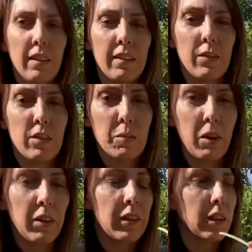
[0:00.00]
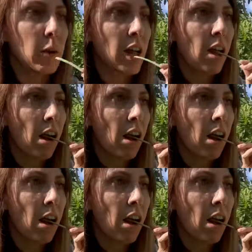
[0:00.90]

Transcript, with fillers: It's even smaller than the other one.